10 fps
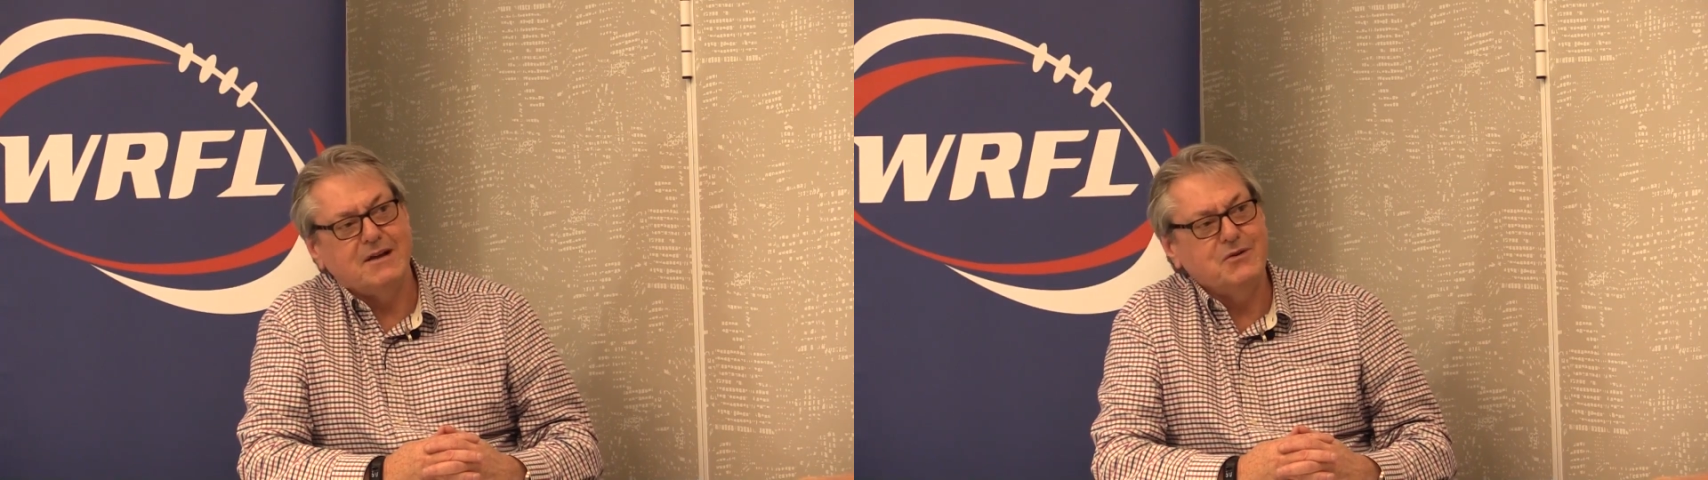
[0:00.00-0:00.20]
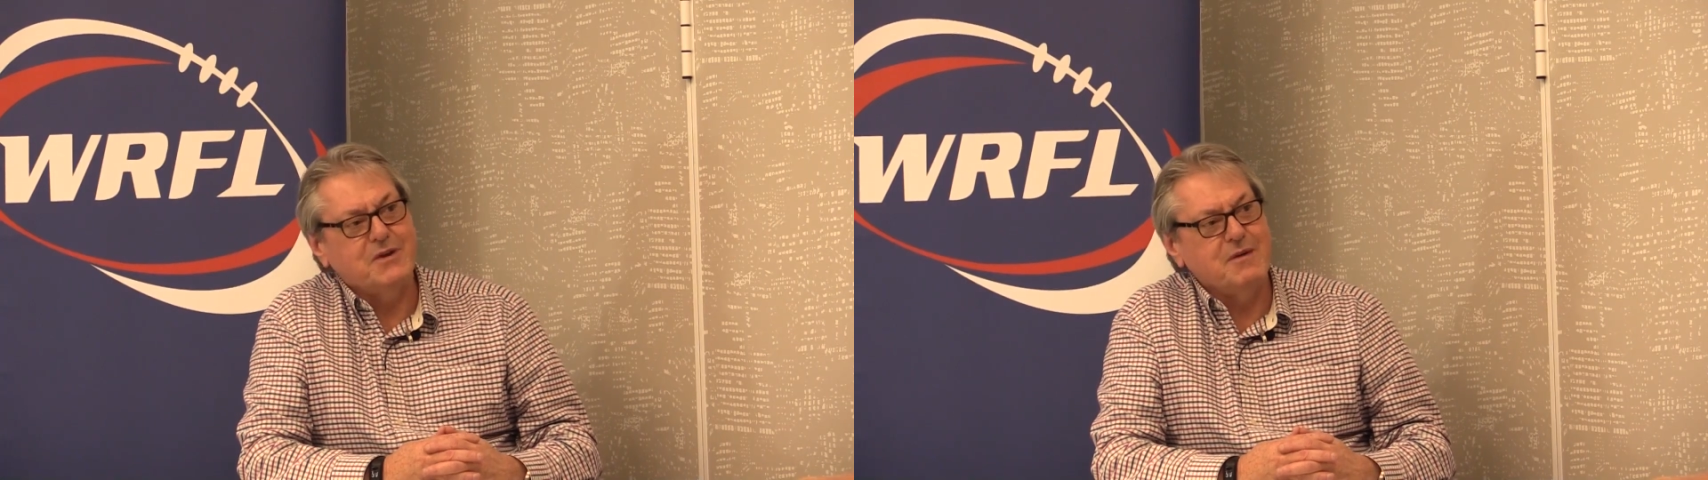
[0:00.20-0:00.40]

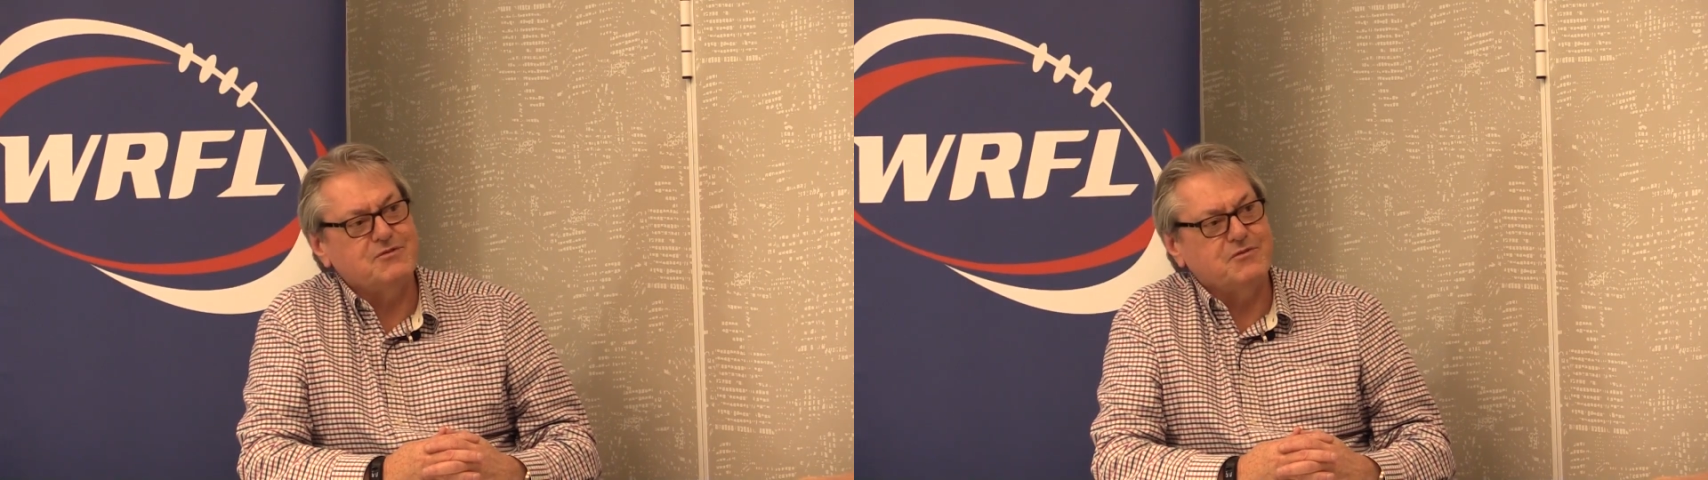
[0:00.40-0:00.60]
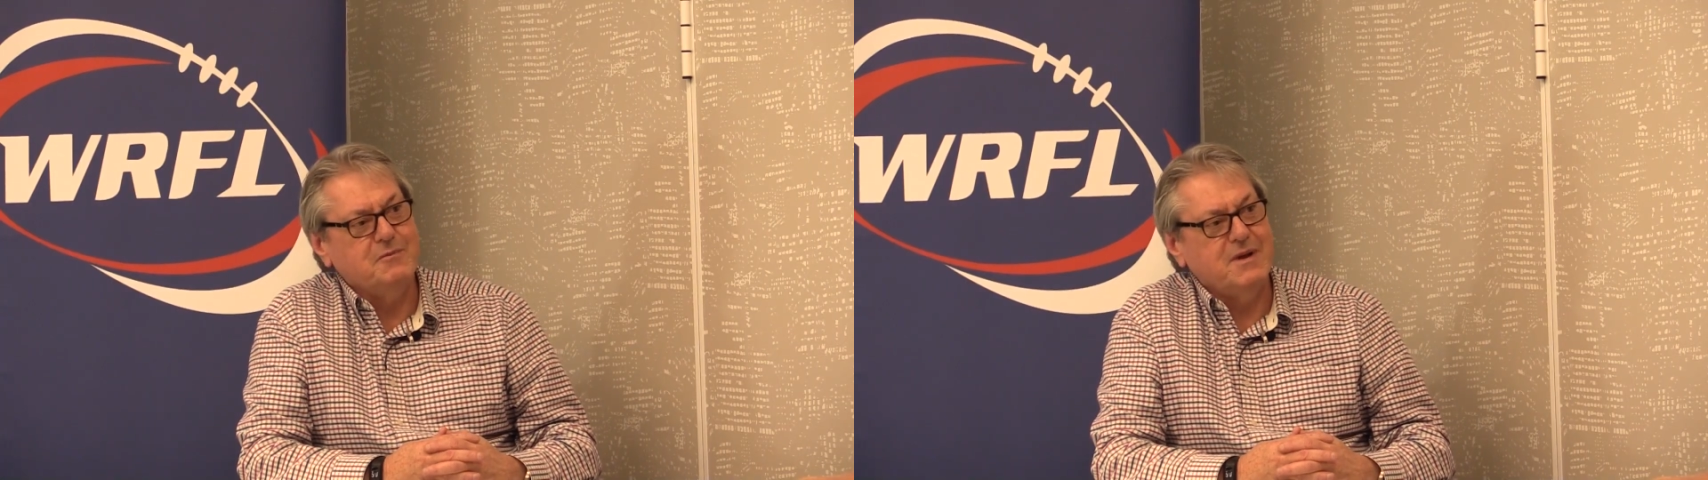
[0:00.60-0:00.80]
who
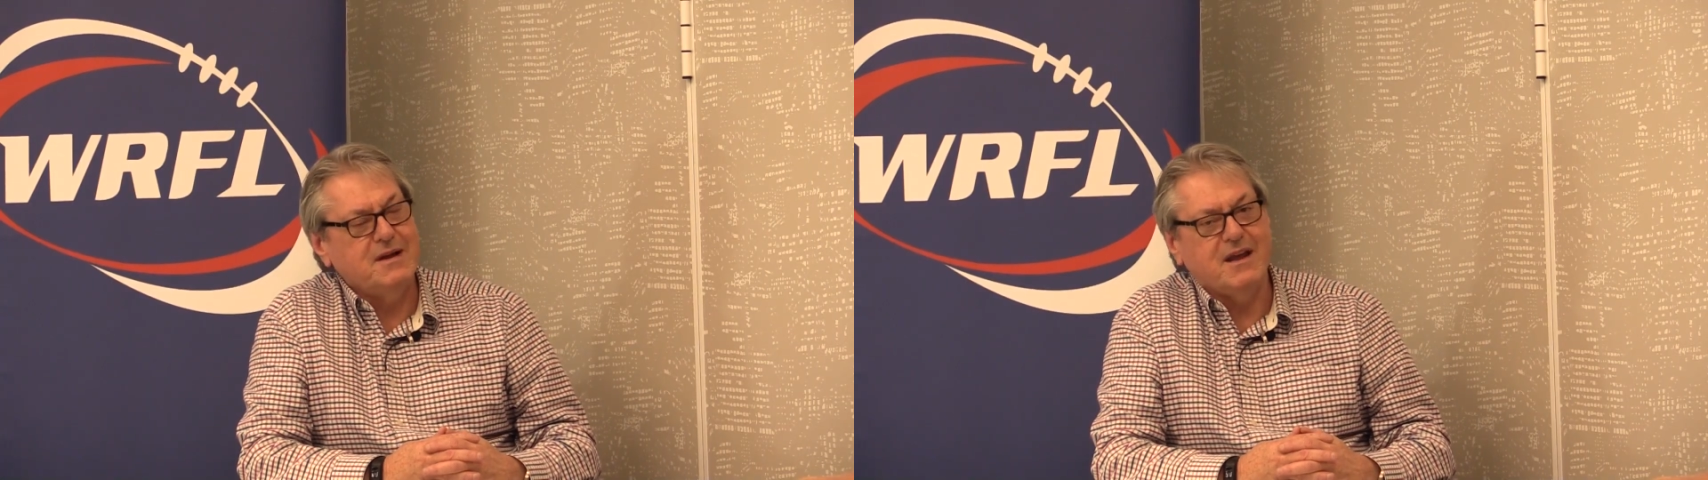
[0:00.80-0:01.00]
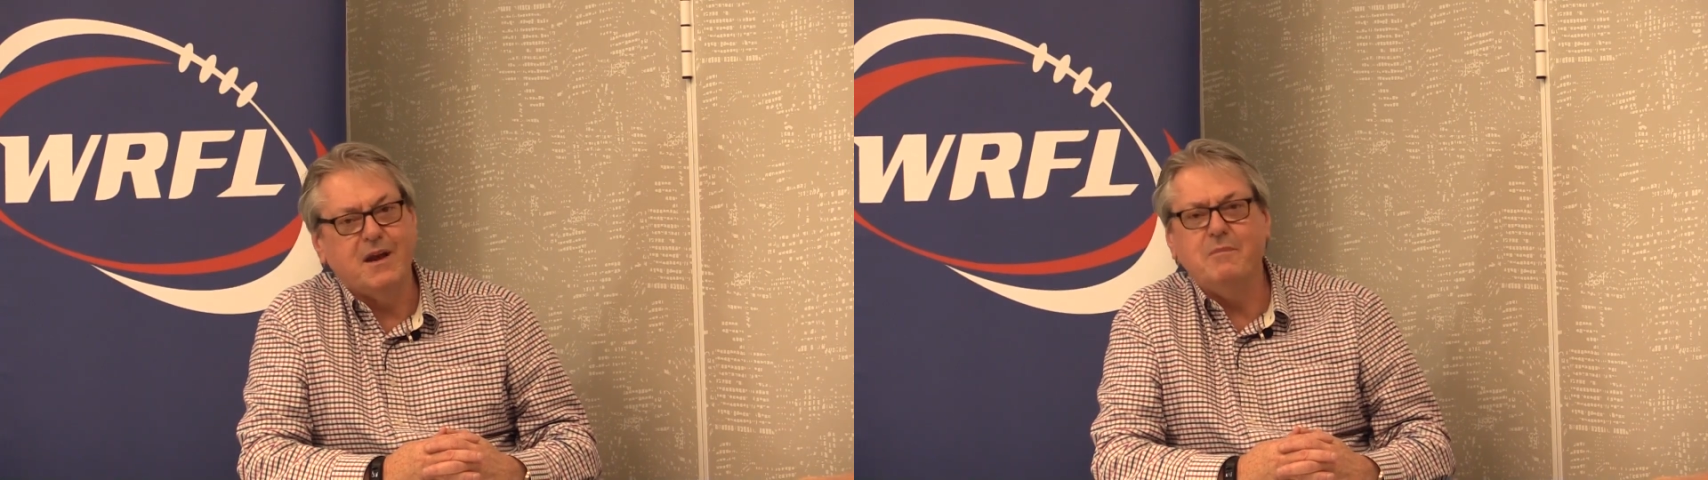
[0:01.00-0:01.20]
comes from an